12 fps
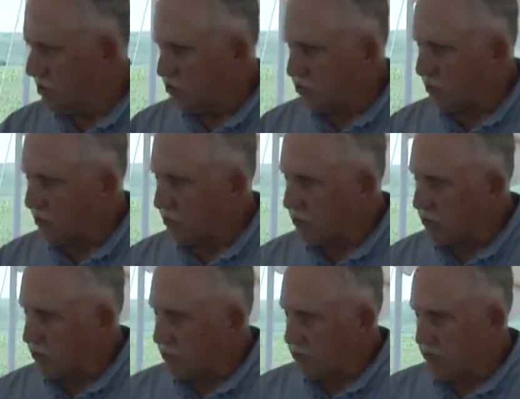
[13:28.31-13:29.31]
So
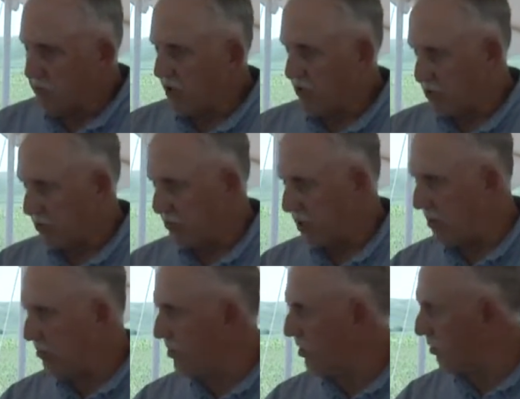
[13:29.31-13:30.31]
middle of
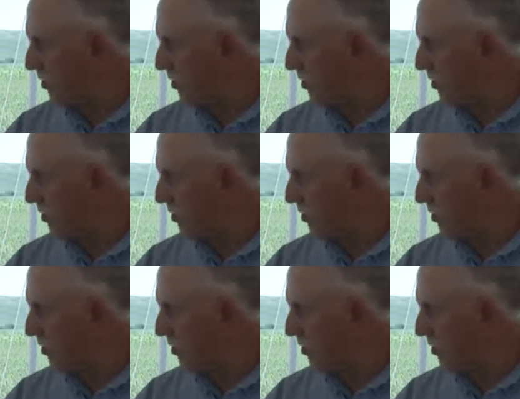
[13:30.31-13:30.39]
September,